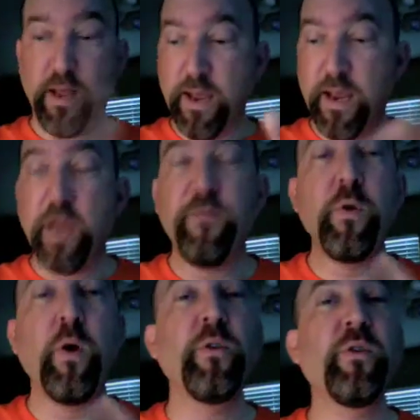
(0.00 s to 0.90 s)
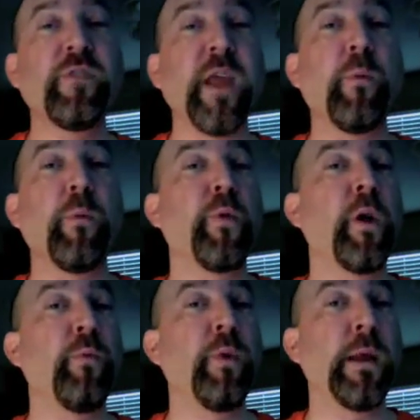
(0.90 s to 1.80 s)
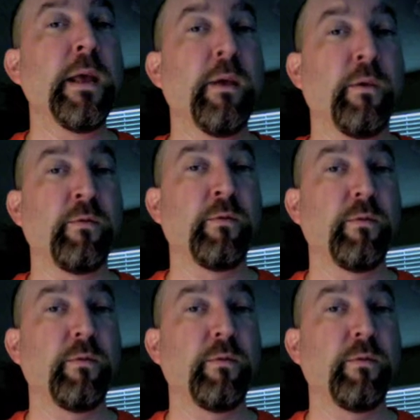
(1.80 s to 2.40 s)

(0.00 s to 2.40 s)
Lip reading: if you understand what prayer really is,